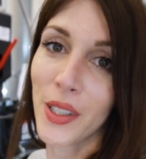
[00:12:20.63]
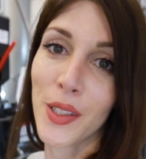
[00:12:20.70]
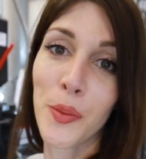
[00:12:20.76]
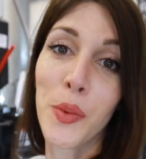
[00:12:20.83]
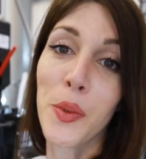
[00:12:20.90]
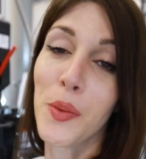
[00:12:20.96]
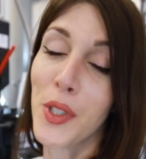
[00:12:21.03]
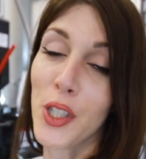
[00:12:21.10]

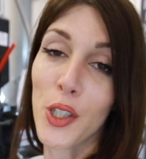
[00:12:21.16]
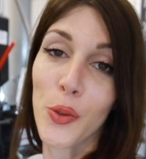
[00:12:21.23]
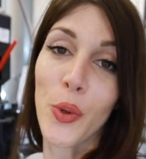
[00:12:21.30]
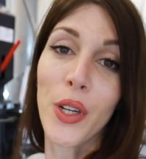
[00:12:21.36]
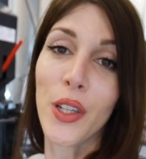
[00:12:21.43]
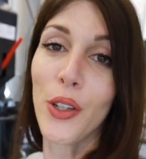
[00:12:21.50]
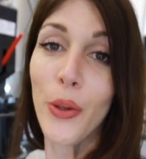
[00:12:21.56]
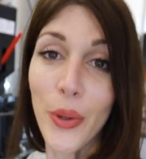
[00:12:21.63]
Sometimes I just
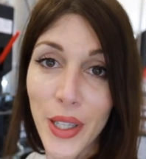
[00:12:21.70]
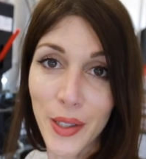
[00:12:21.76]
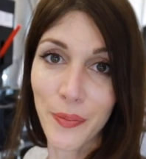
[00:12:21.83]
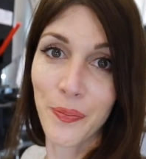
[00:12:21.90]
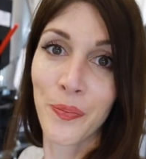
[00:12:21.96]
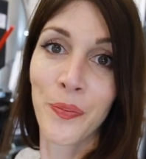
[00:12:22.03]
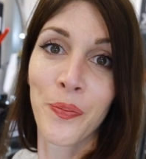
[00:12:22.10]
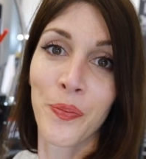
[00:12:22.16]
want to do it.
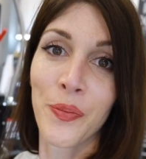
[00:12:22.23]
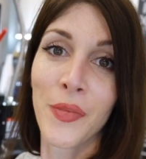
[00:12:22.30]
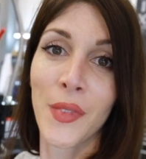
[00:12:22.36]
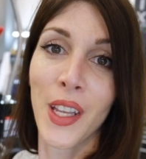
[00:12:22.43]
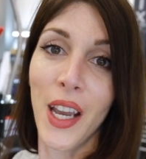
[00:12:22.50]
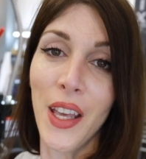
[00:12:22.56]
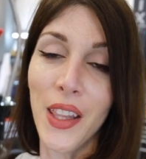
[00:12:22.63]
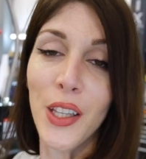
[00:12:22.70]

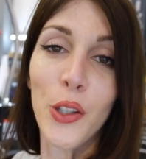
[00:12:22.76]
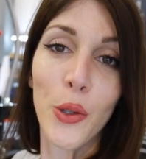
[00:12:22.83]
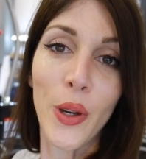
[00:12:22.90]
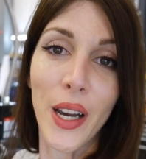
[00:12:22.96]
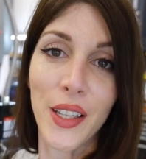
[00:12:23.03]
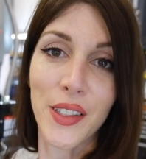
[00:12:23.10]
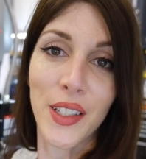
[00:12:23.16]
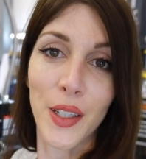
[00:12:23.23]
I think you
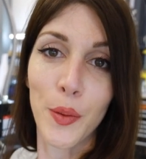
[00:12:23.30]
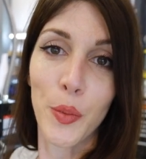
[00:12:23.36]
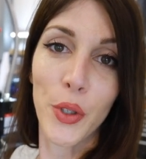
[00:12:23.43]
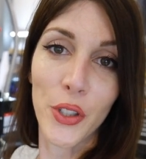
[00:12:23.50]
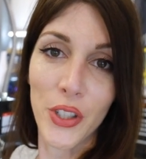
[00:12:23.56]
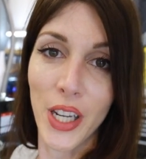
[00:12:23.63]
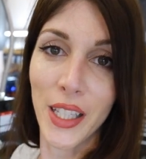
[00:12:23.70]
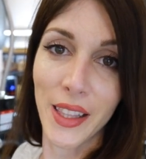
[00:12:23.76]
guys can
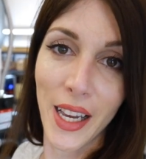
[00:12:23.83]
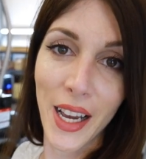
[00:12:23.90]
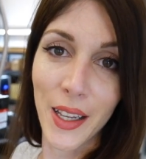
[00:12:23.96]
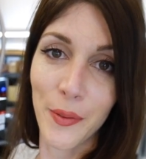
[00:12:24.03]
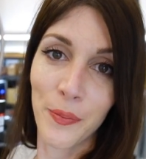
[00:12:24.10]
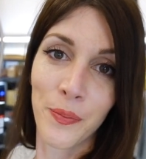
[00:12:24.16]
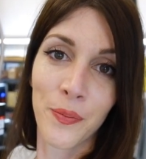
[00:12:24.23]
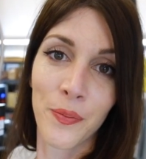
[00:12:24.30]
appreciate that.